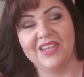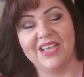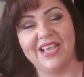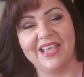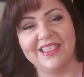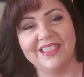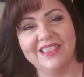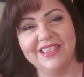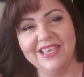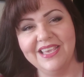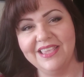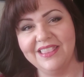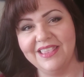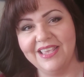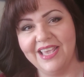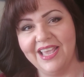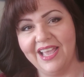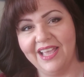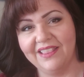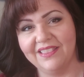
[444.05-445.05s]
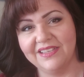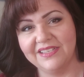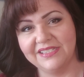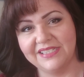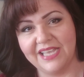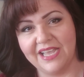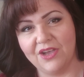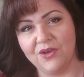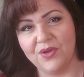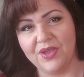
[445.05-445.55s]
I think they had
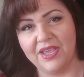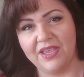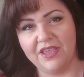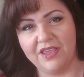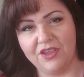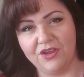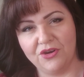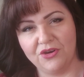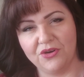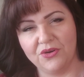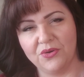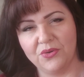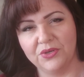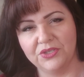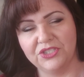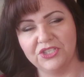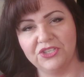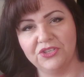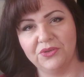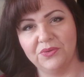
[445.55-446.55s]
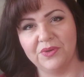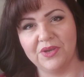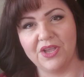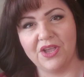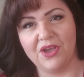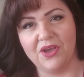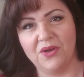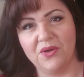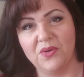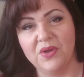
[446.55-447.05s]
these out a year or 2
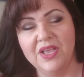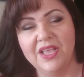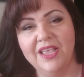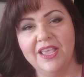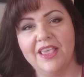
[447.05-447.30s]
ago.